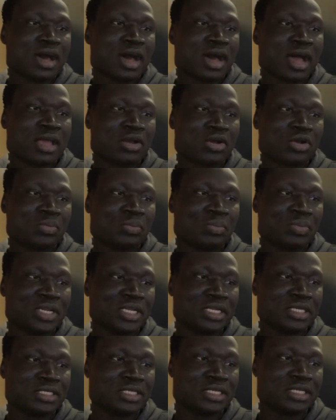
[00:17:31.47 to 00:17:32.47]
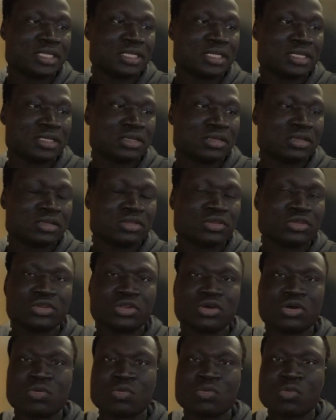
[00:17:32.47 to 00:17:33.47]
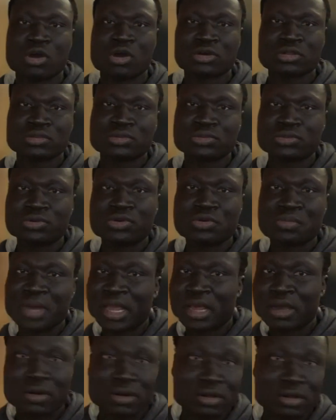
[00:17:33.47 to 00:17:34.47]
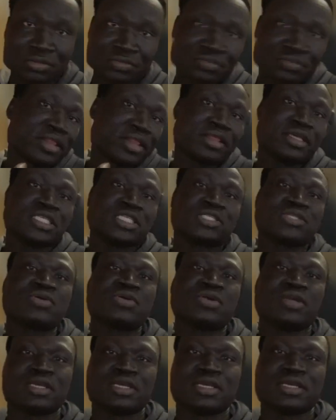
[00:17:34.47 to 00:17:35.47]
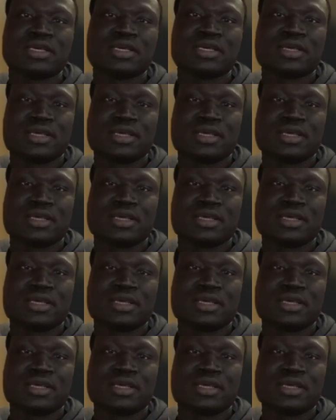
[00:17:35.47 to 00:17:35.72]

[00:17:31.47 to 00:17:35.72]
I completely, walked through my whole father's story.